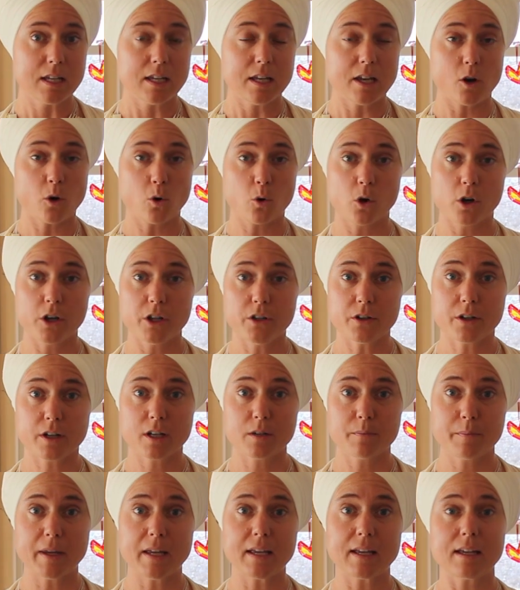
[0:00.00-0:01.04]
or you
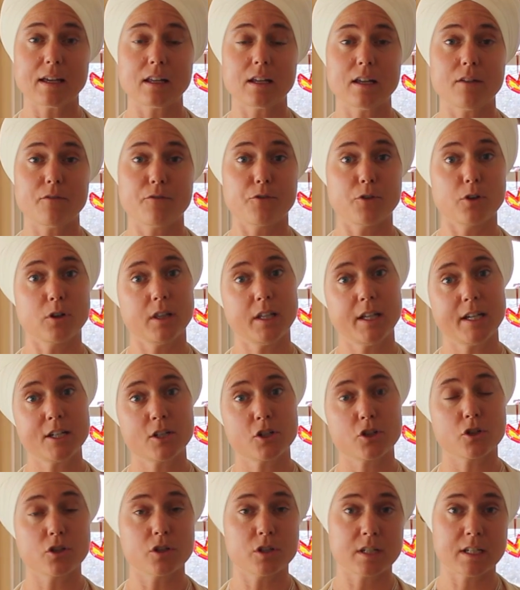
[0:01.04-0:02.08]
can make it for
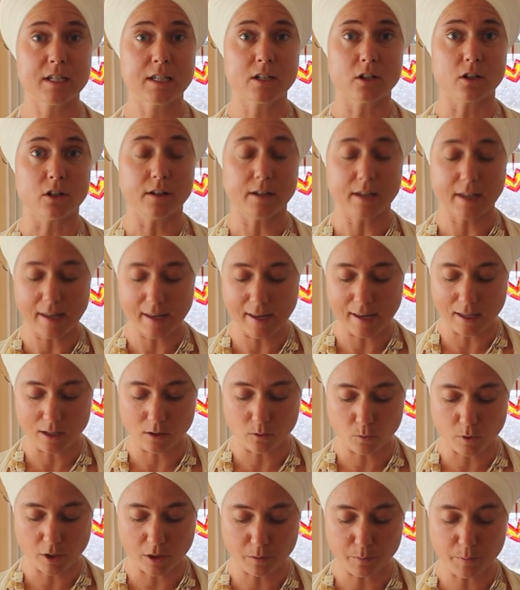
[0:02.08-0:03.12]
lunch or dinner.
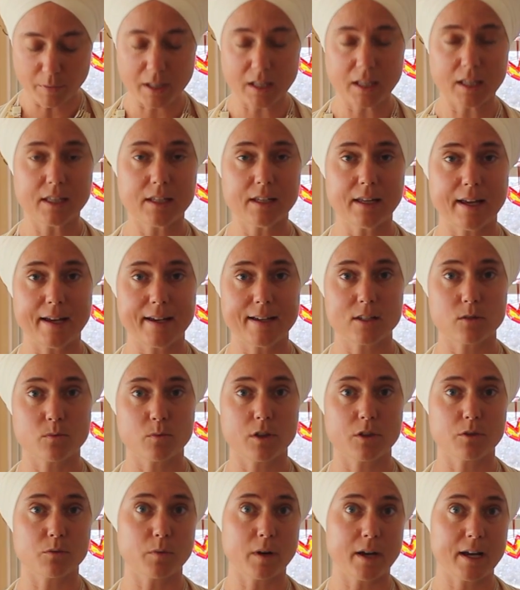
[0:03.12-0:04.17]
And with millet, as
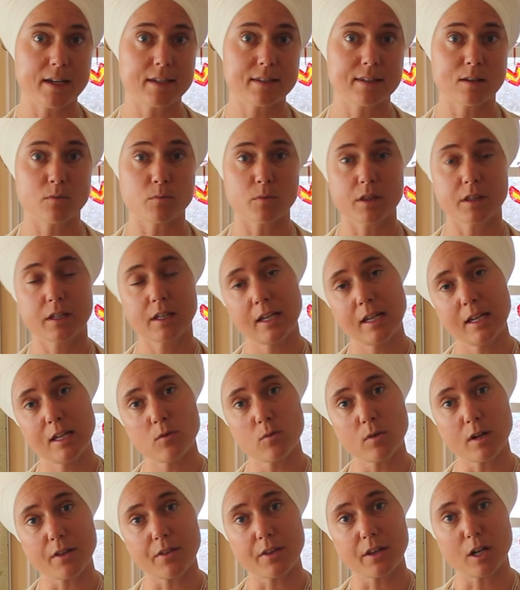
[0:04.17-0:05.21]
with rice and with
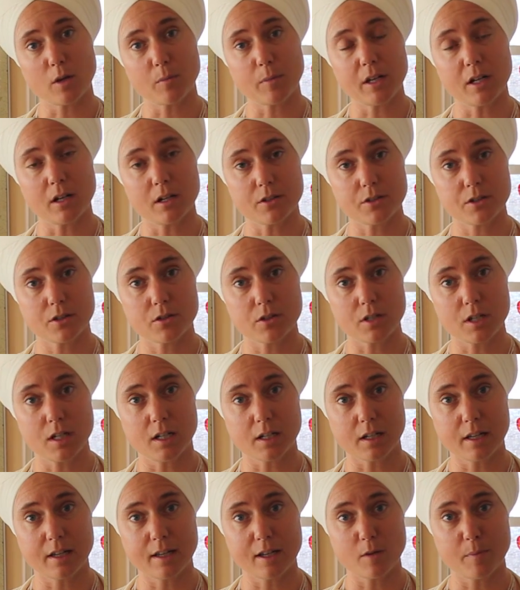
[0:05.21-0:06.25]
quinoa that I'll be also
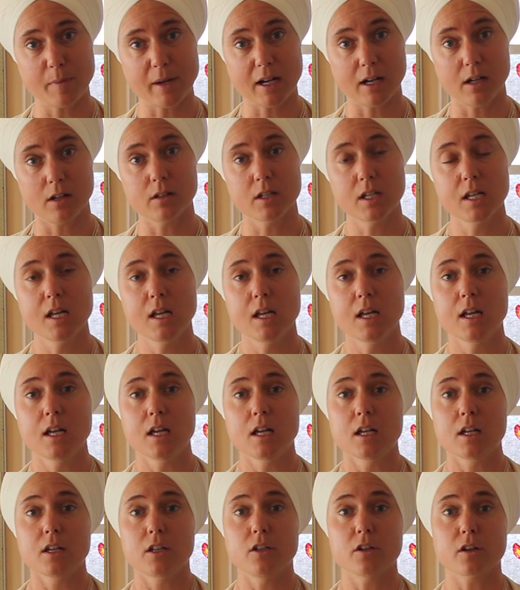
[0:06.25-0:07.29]
talking about,
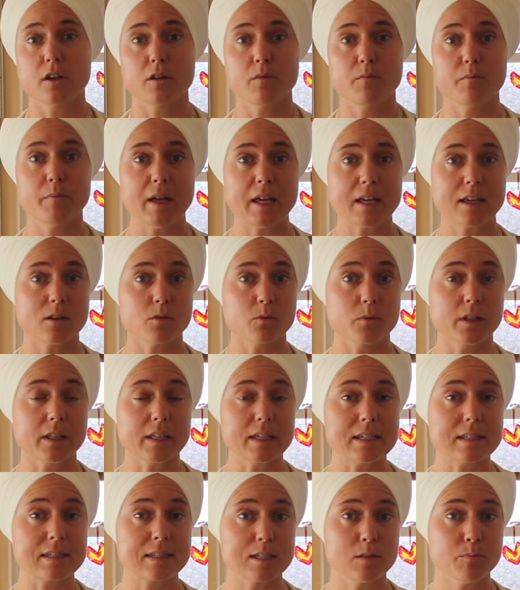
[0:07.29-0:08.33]
you can make it
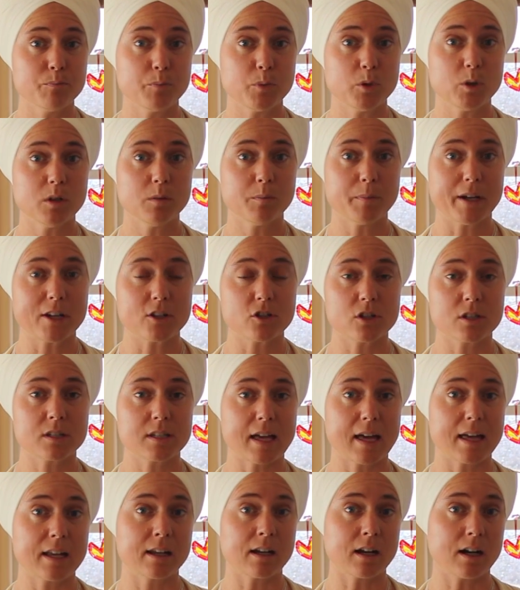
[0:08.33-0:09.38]
really simple by just
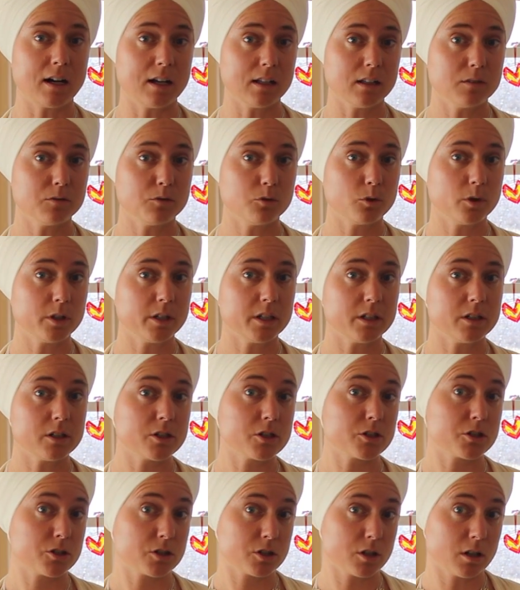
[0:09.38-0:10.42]
adding olive oil,
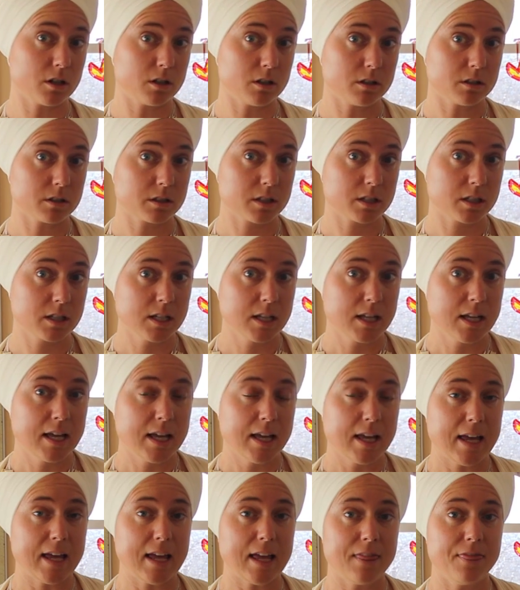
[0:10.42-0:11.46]
salt,
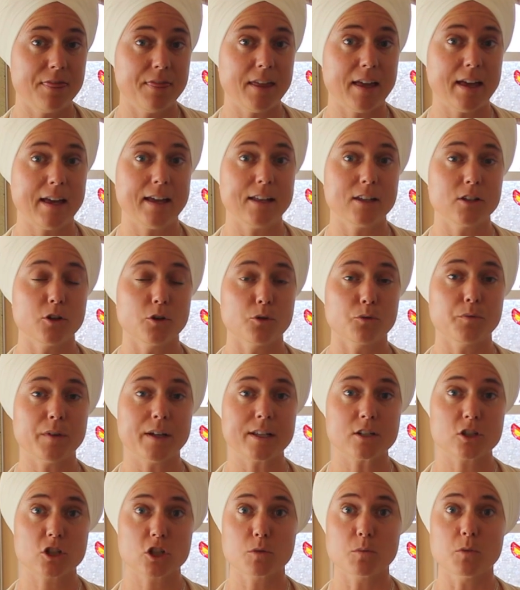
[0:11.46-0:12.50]
and then your
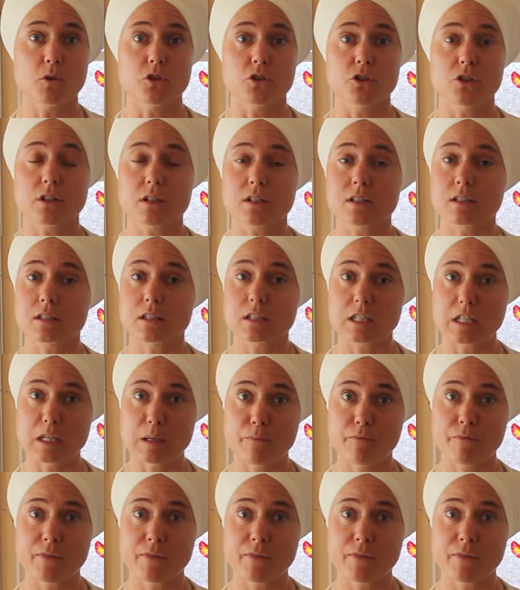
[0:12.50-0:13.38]
vegetables. You can steam